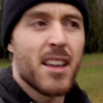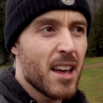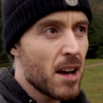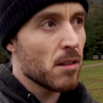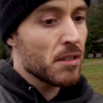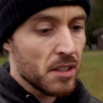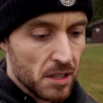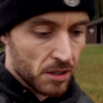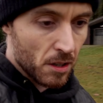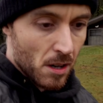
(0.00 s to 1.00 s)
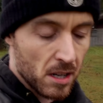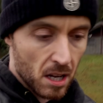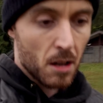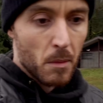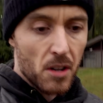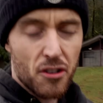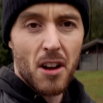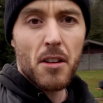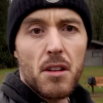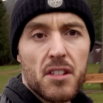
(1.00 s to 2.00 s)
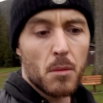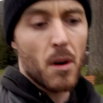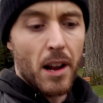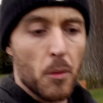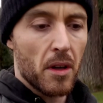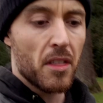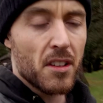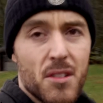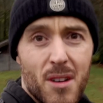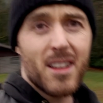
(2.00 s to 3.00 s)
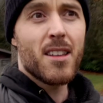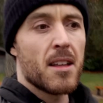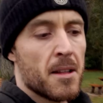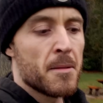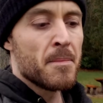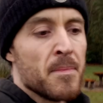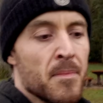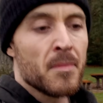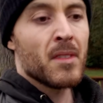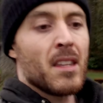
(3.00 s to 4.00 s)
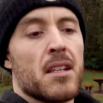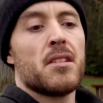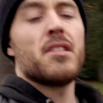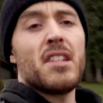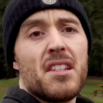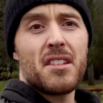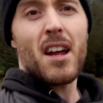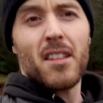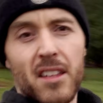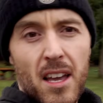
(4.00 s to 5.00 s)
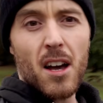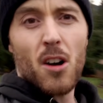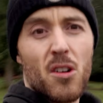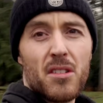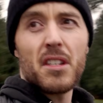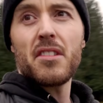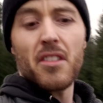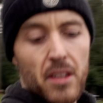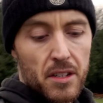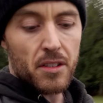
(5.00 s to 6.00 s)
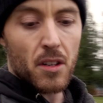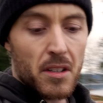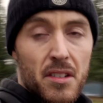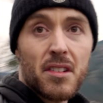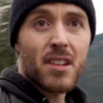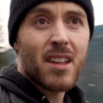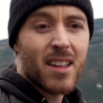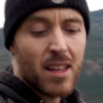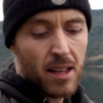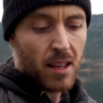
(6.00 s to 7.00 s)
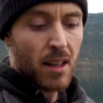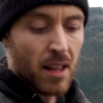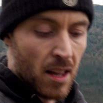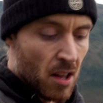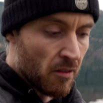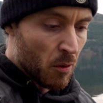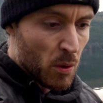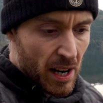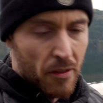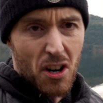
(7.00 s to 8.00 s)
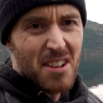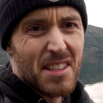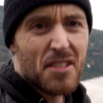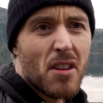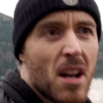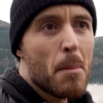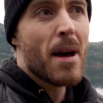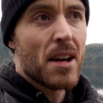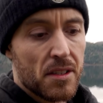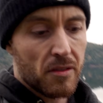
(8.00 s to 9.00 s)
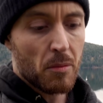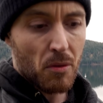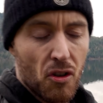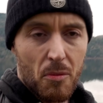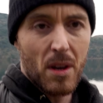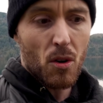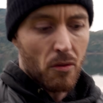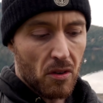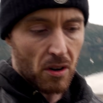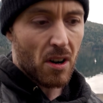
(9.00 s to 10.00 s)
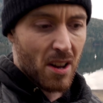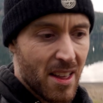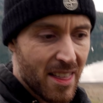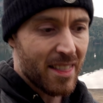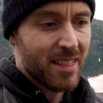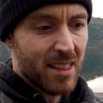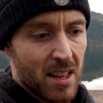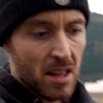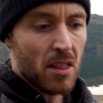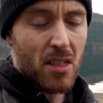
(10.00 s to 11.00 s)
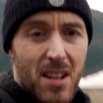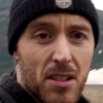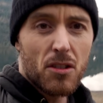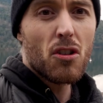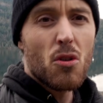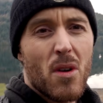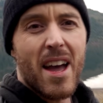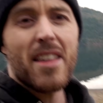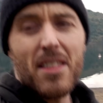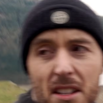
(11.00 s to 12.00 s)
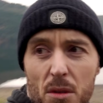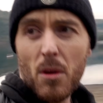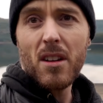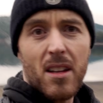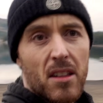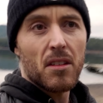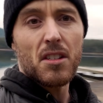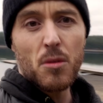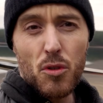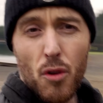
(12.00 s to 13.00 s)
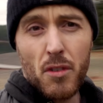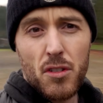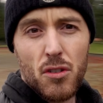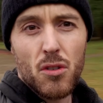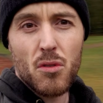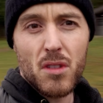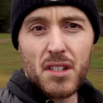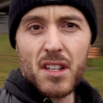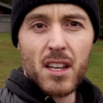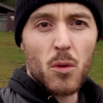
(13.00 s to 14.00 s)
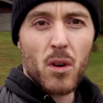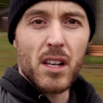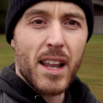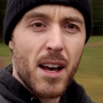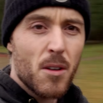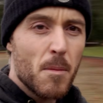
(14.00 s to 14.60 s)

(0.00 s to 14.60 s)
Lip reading: How does this look? I'm gonna try and do some running with this one. See exactly how decent this looks. From what I've heard, it's not a massive improvement over the 2 and this one. Let's switch over to the second one now.